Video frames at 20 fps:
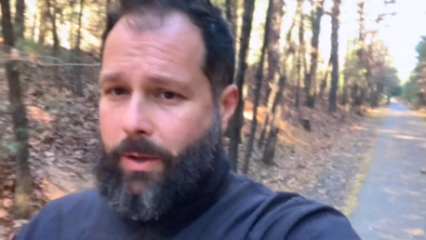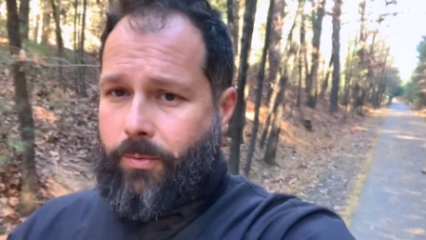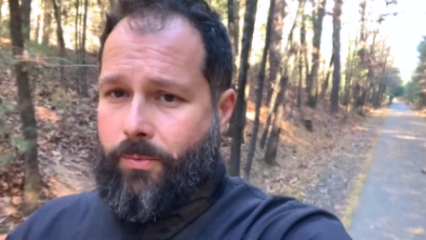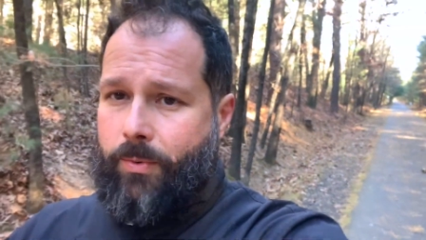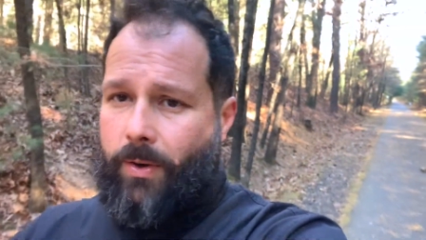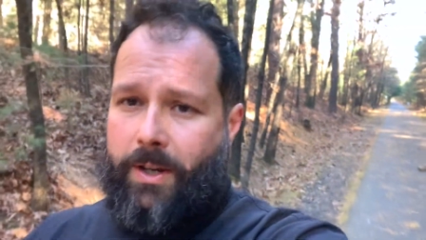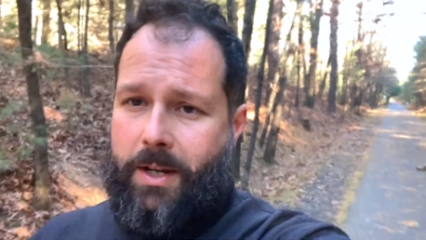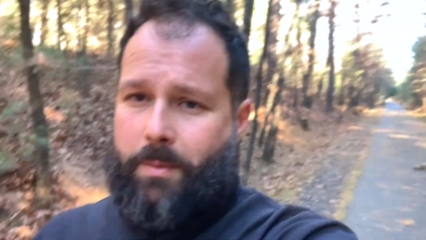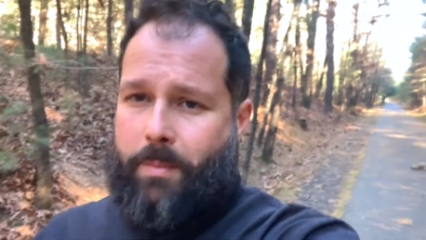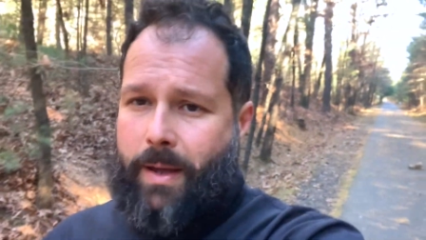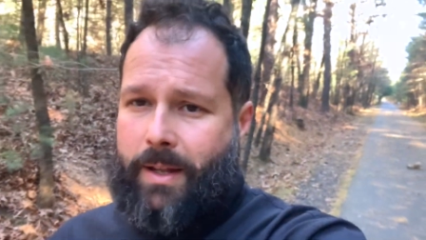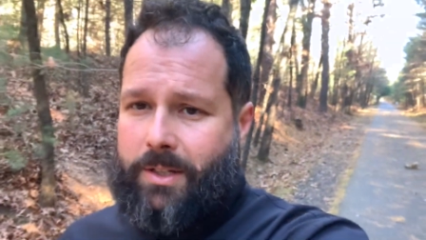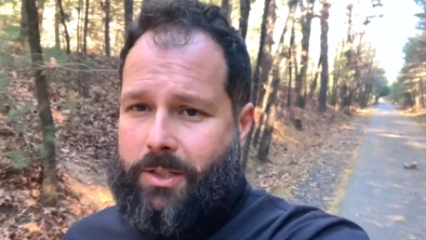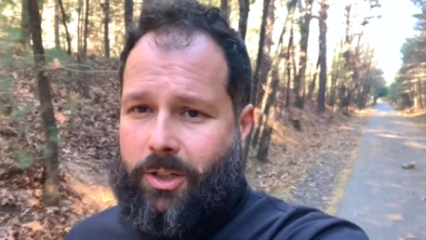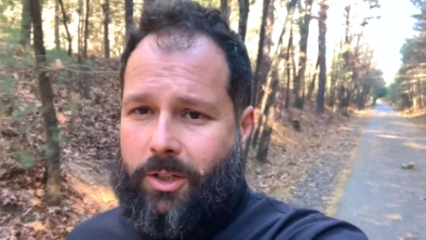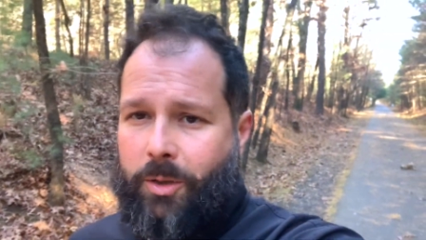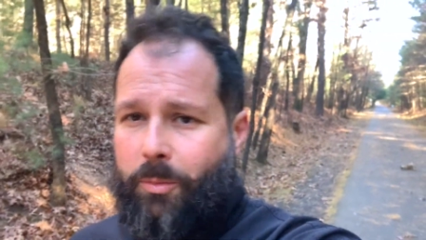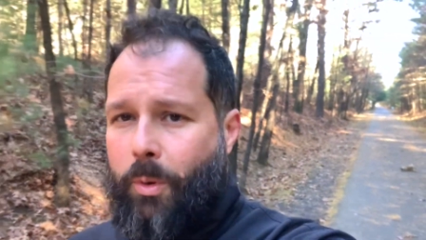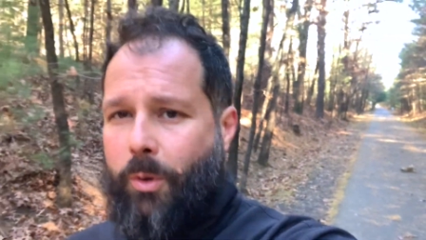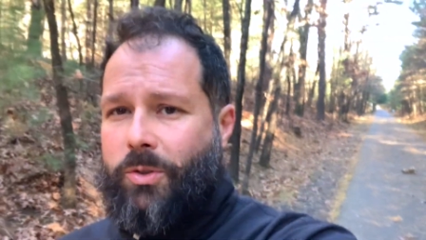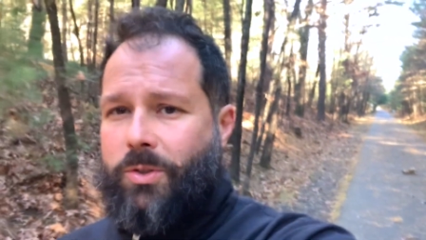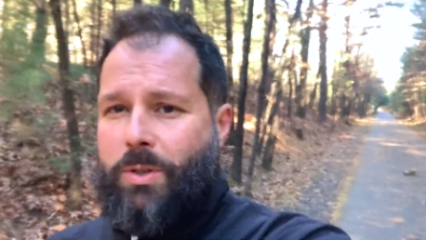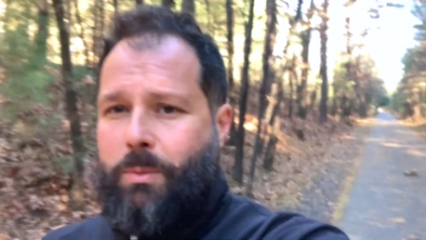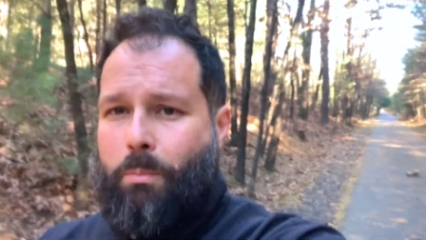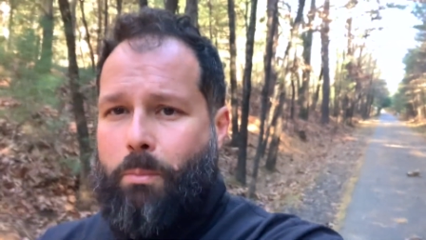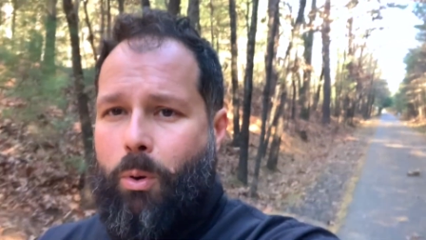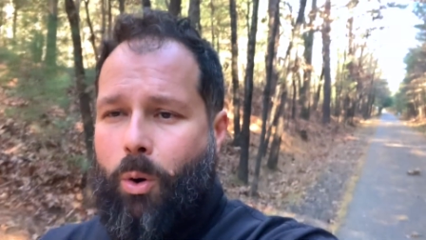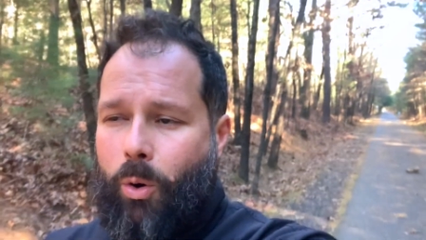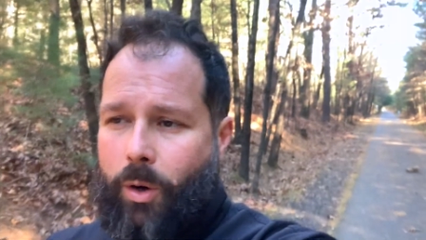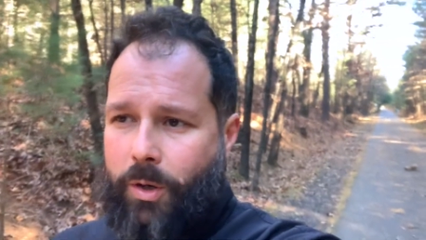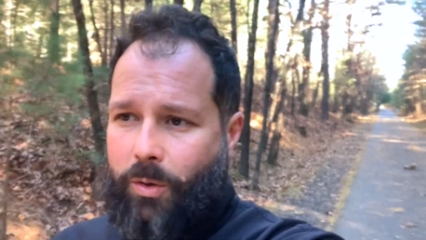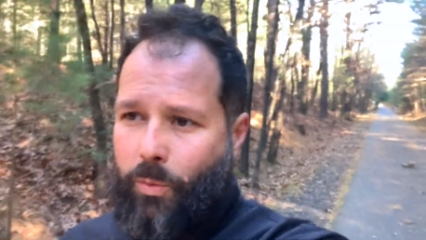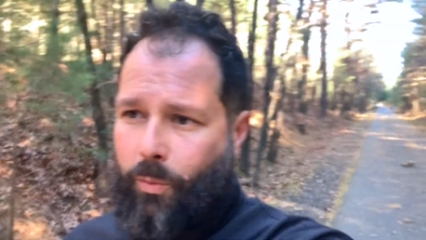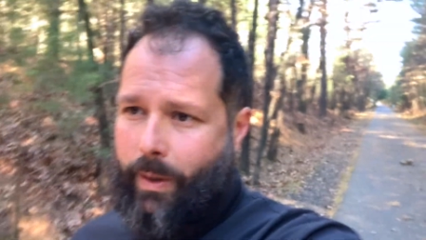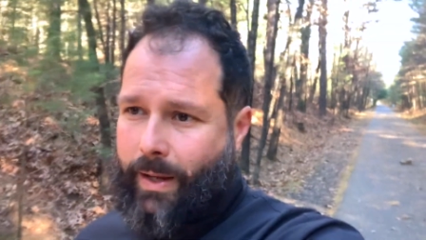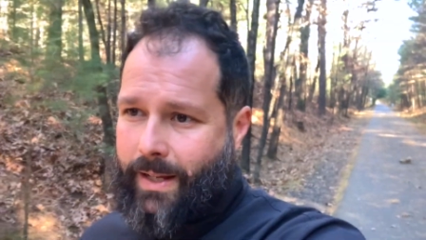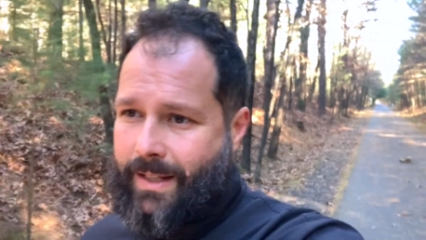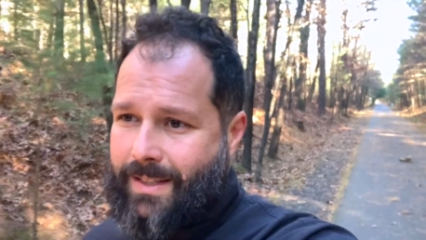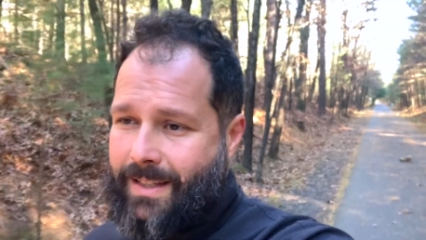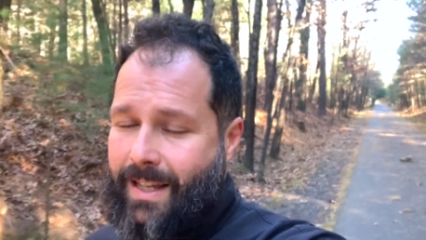fundamental, most important
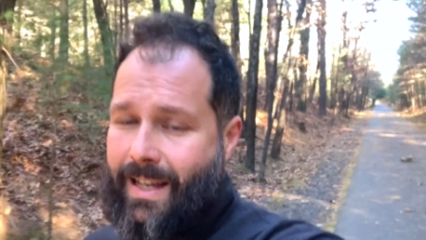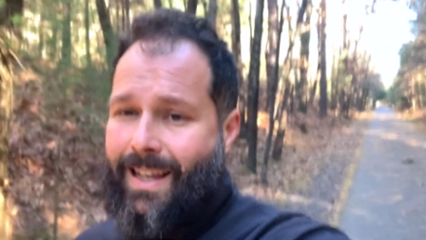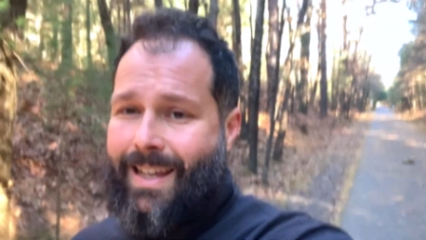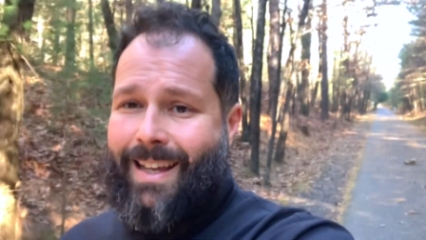ways,